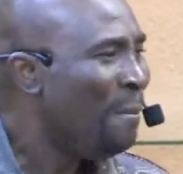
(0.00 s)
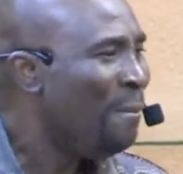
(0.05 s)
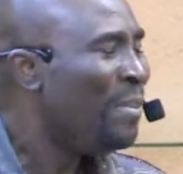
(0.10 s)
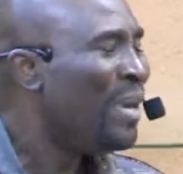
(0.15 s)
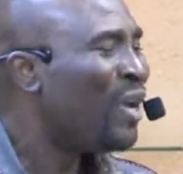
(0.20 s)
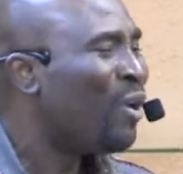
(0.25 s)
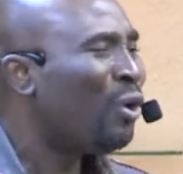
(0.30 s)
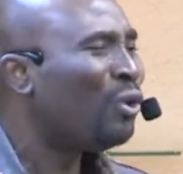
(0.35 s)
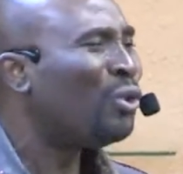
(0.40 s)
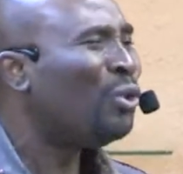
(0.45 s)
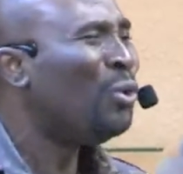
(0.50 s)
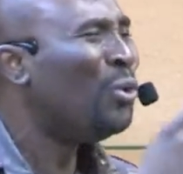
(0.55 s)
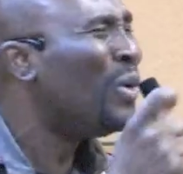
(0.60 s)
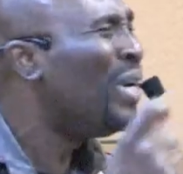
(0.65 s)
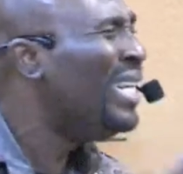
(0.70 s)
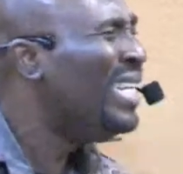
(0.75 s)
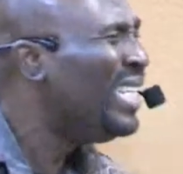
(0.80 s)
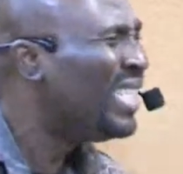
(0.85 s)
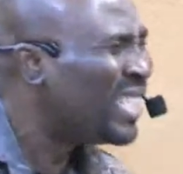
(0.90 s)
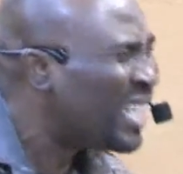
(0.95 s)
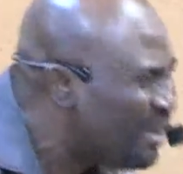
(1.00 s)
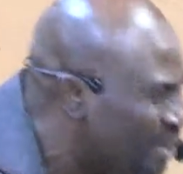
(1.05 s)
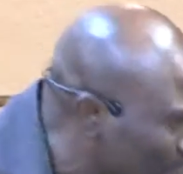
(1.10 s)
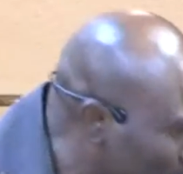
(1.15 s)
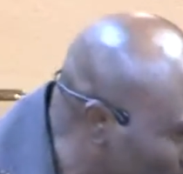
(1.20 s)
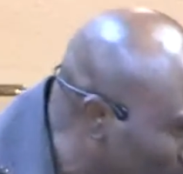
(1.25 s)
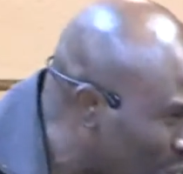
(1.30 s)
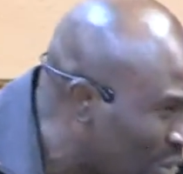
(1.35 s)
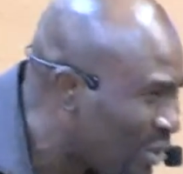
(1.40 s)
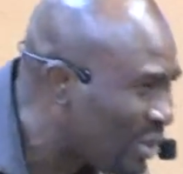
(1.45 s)
because you read the
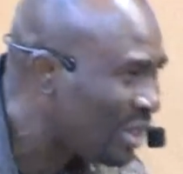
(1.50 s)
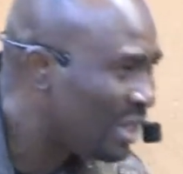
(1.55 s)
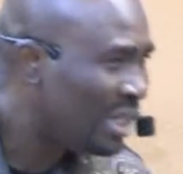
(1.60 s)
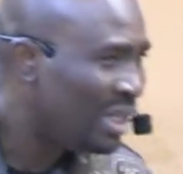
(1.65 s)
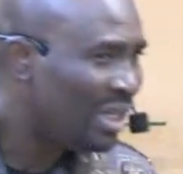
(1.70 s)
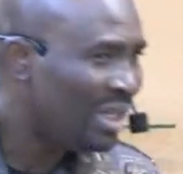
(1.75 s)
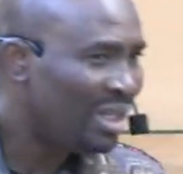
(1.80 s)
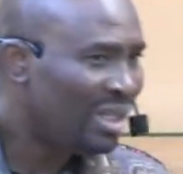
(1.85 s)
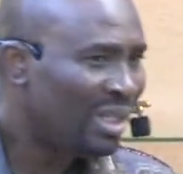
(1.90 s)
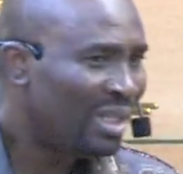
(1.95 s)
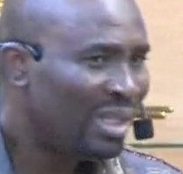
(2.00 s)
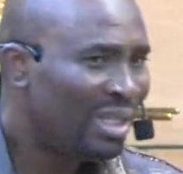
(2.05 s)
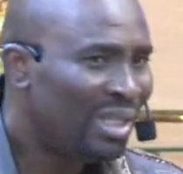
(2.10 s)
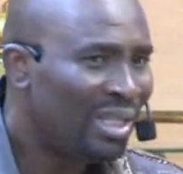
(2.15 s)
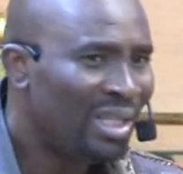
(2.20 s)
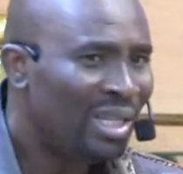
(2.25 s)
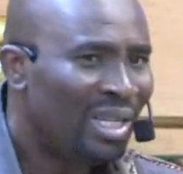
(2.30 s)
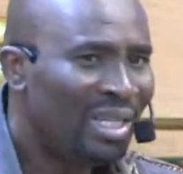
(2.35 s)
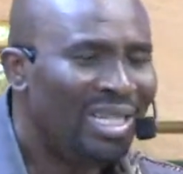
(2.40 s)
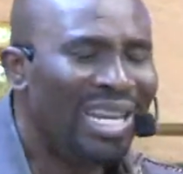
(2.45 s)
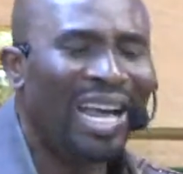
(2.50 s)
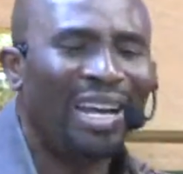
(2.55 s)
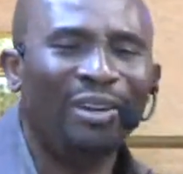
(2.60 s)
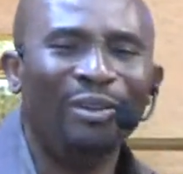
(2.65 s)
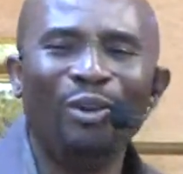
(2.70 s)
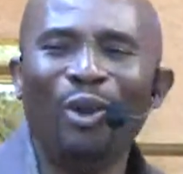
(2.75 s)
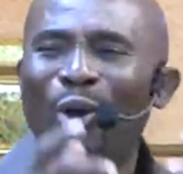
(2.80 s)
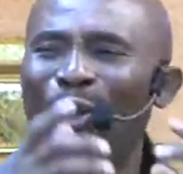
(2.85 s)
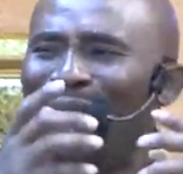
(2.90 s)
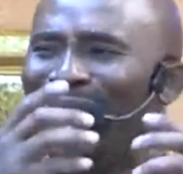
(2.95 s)
scriptures. That
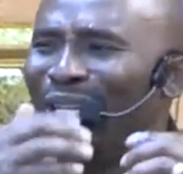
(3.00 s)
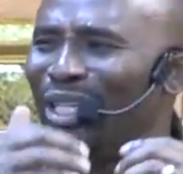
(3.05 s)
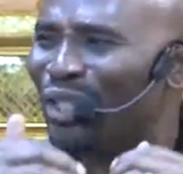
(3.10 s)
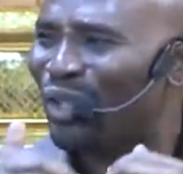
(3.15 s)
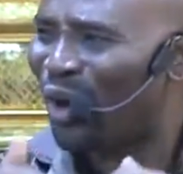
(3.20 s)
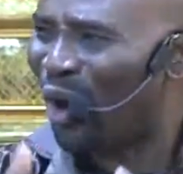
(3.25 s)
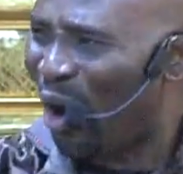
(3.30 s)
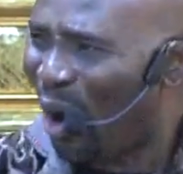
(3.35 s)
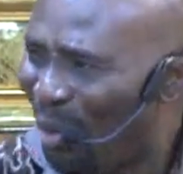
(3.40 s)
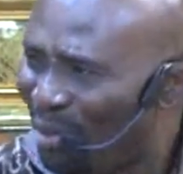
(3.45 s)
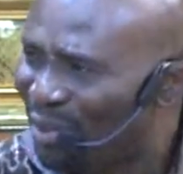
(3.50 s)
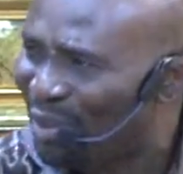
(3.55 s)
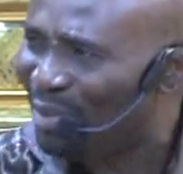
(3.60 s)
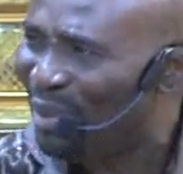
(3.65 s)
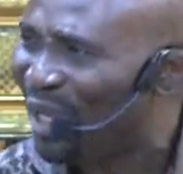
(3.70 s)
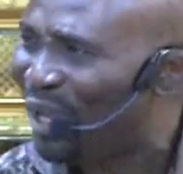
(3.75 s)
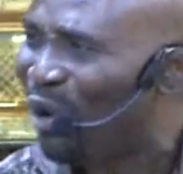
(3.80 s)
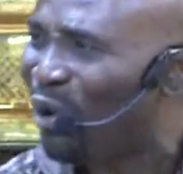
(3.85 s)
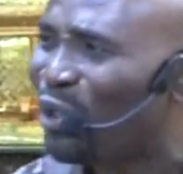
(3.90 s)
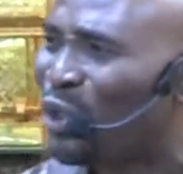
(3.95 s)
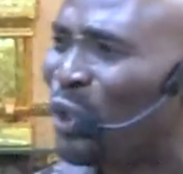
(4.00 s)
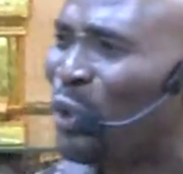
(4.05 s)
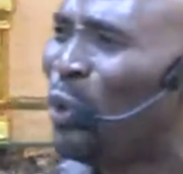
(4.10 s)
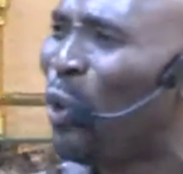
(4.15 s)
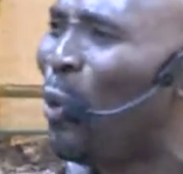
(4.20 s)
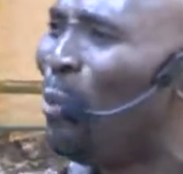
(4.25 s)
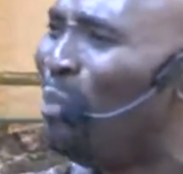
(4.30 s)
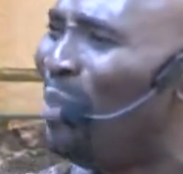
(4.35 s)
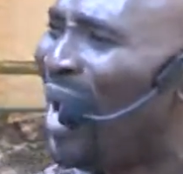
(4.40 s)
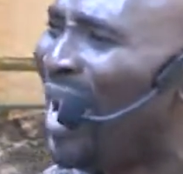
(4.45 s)
knowledge comes because you
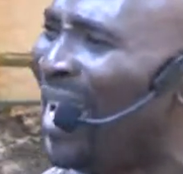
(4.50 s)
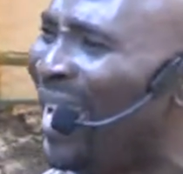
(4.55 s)
obey